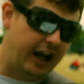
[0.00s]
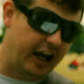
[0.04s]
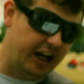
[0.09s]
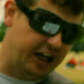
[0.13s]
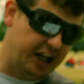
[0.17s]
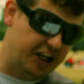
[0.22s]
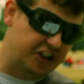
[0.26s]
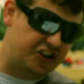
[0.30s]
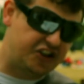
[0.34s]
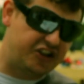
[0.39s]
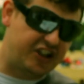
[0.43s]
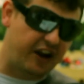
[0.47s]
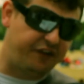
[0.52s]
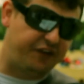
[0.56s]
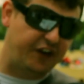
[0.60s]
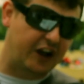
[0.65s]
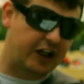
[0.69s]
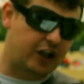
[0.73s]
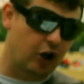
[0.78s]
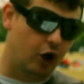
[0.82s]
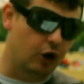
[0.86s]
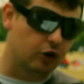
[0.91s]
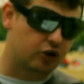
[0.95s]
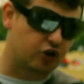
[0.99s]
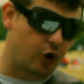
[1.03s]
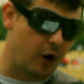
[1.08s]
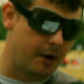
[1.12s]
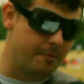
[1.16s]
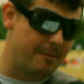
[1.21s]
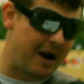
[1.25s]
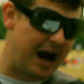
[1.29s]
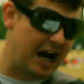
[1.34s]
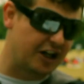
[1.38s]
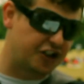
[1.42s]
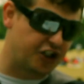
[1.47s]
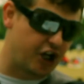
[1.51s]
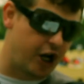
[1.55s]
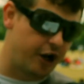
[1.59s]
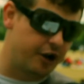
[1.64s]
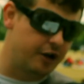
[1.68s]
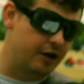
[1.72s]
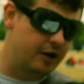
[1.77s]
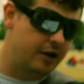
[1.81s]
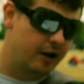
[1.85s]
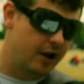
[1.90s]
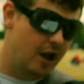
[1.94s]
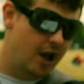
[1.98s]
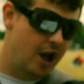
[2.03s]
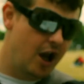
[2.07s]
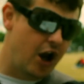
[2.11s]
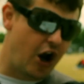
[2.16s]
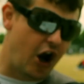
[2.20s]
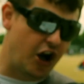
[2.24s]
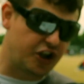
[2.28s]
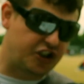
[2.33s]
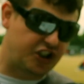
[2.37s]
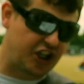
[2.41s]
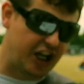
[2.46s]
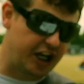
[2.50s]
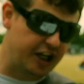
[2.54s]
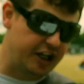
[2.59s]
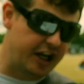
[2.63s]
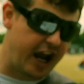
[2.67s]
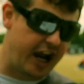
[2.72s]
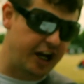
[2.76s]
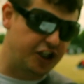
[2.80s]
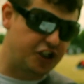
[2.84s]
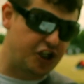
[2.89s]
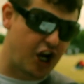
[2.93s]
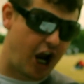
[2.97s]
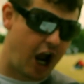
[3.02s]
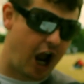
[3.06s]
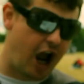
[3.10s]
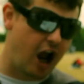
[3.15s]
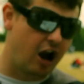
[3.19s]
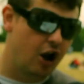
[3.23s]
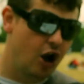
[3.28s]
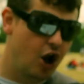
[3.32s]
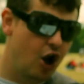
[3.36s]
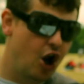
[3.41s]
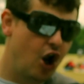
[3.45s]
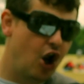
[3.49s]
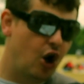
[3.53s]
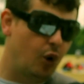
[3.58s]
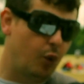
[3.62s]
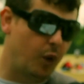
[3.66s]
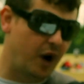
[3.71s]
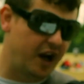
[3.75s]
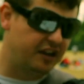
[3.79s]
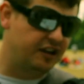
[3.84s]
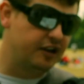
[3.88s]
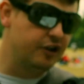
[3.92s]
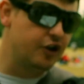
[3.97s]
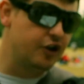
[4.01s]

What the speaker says: It is difficult to imagine a teenager with